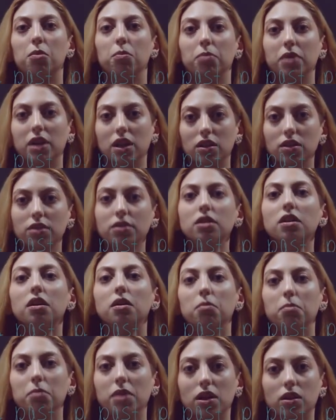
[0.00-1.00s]
Build,
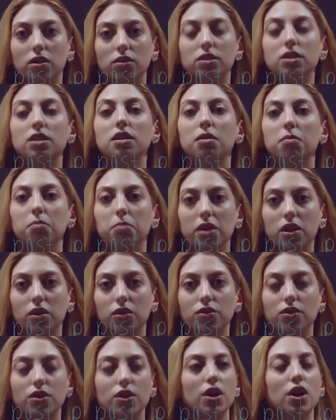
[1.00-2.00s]
built,
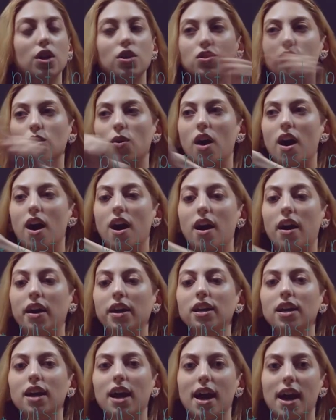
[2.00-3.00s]
built. So
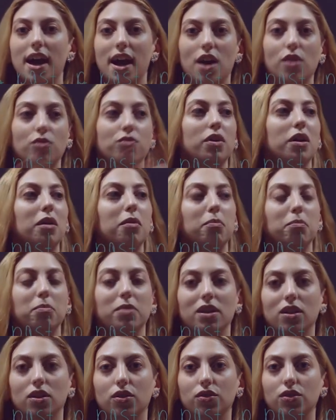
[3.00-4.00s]
I have
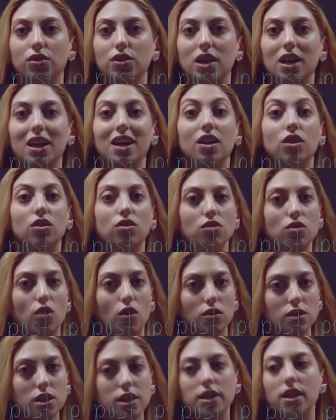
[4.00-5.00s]
built.
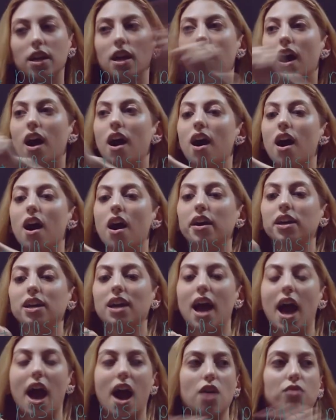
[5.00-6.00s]
Not I
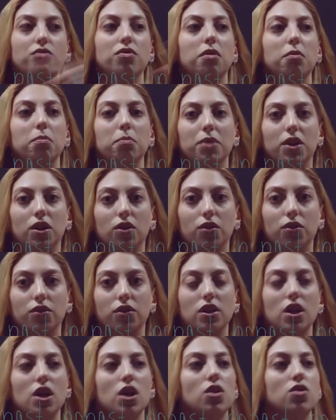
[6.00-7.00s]
have
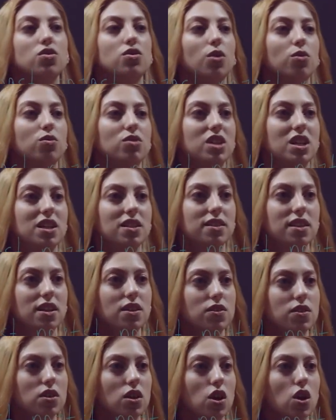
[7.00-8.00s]
built. So this
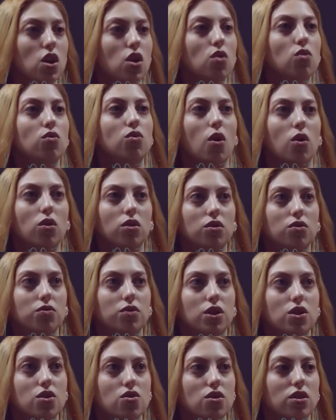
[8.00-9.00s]
is wrong
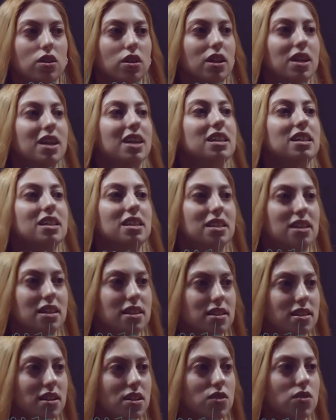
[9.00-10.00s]
version.
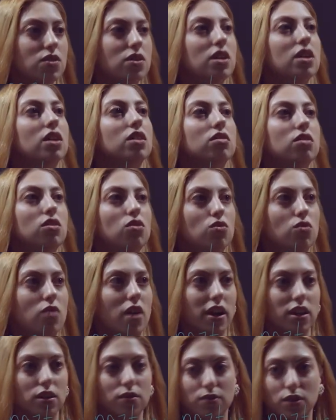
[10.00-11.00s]
This is the
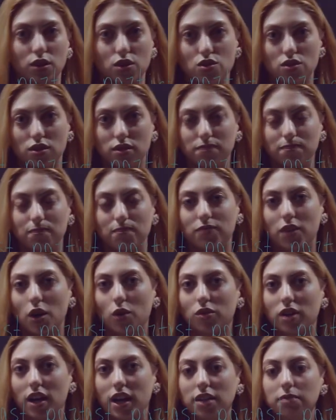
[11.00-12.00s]
right version.
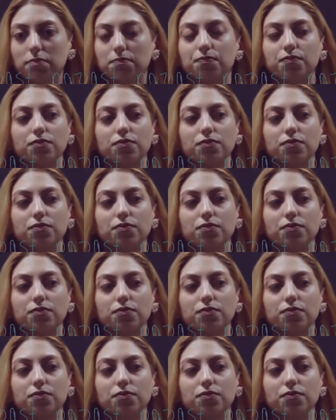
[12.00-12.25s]
Okay?